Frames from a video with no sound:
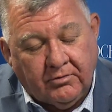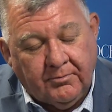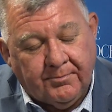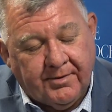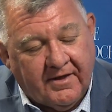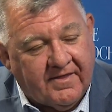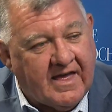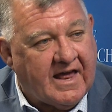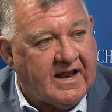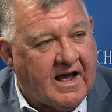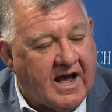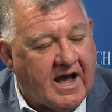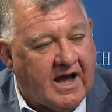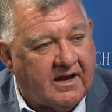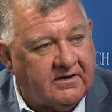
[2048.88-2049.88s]
couldn't be
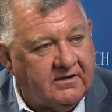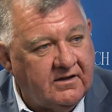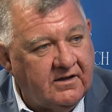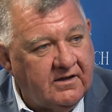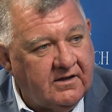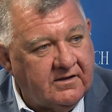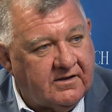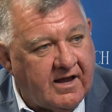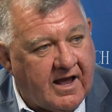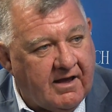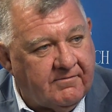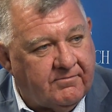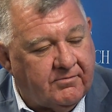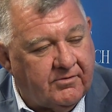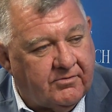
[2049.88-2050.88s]
that hard to
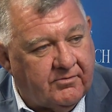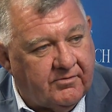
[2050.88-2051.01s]
have